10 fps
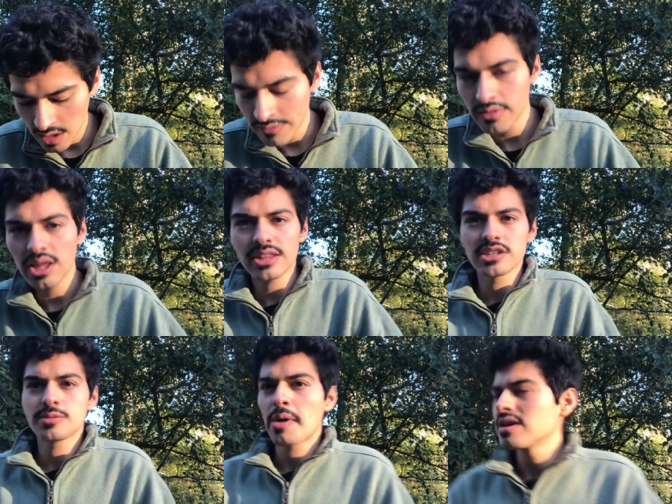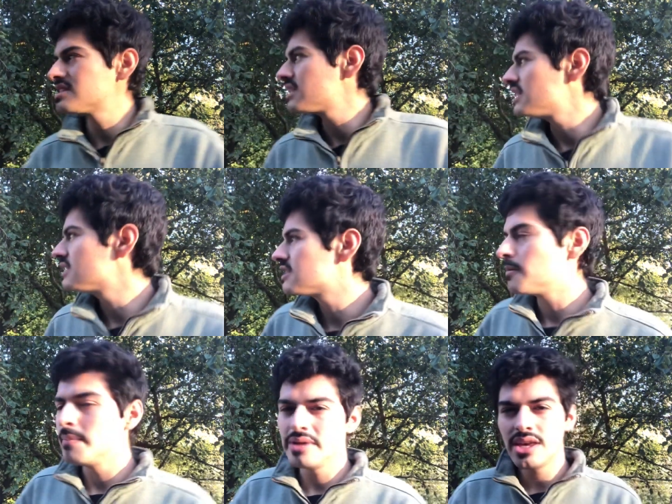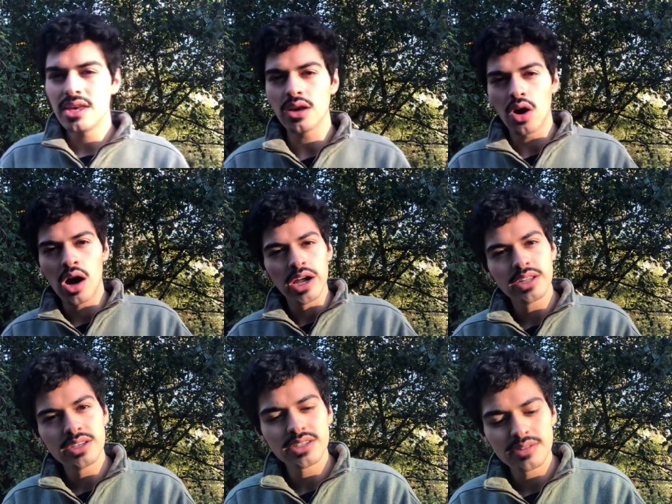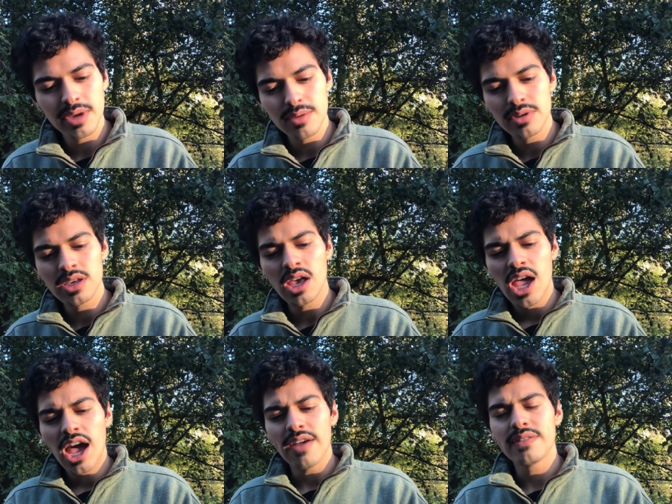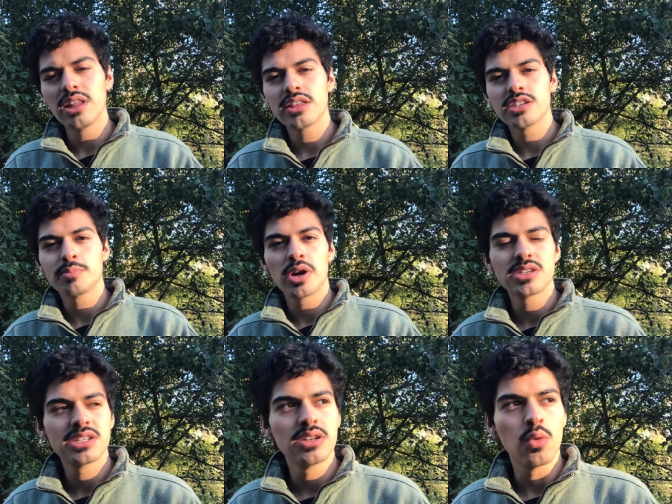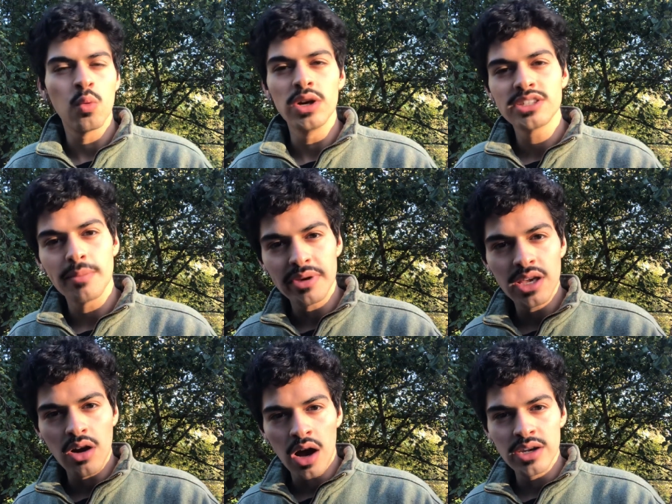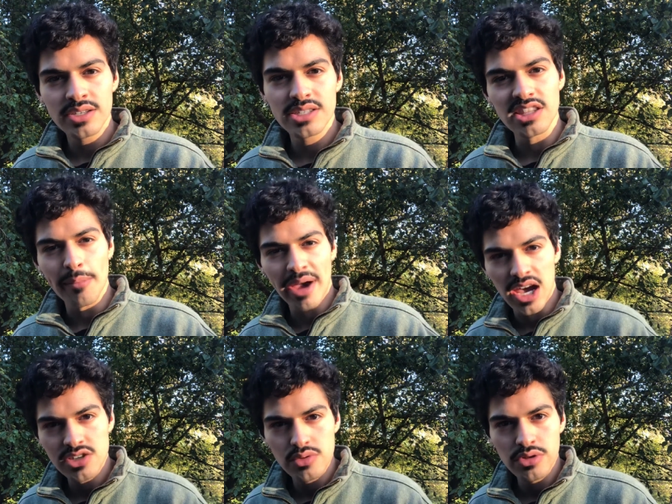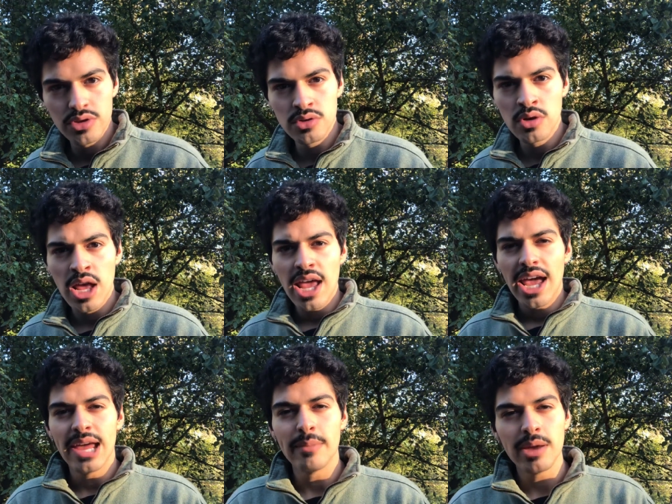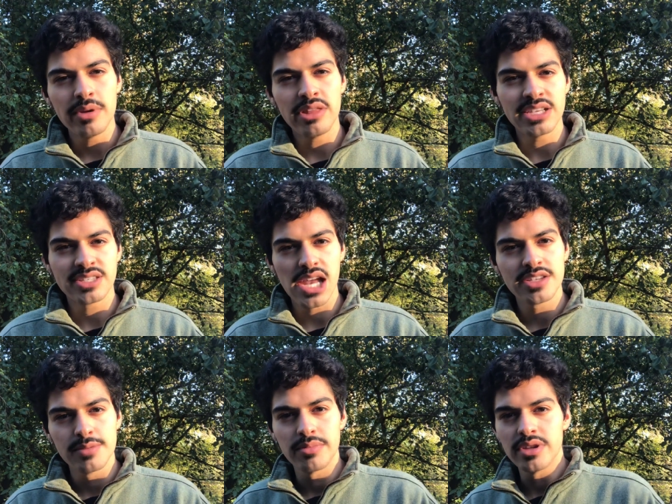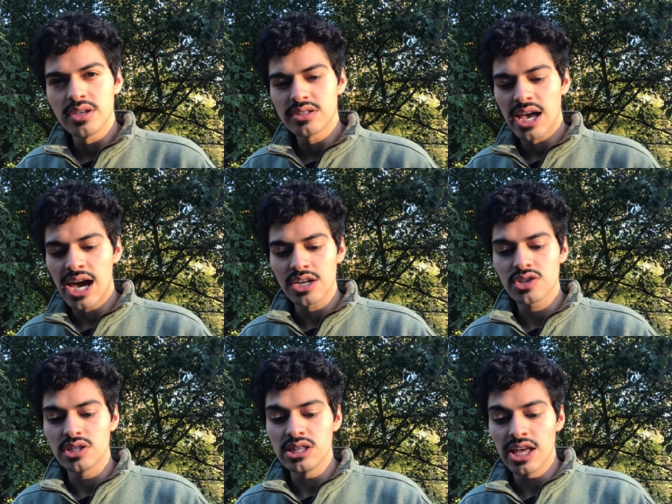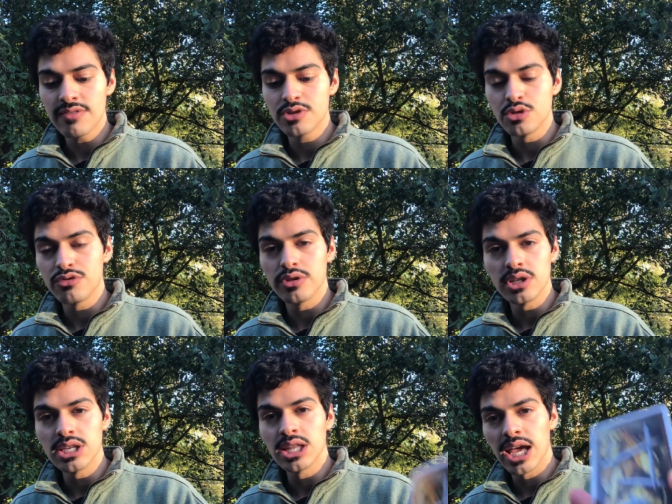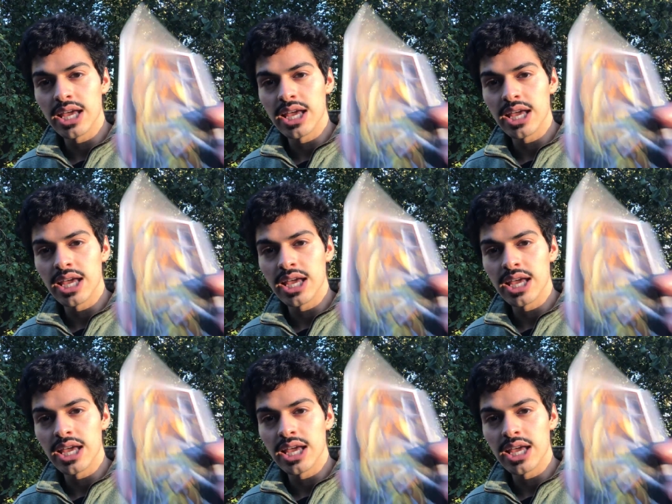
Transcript: I feel like this person isn't being honest, maybe. I feel like this person wasn't being honest in the past with you, and maybe they said some things that actually left you feeling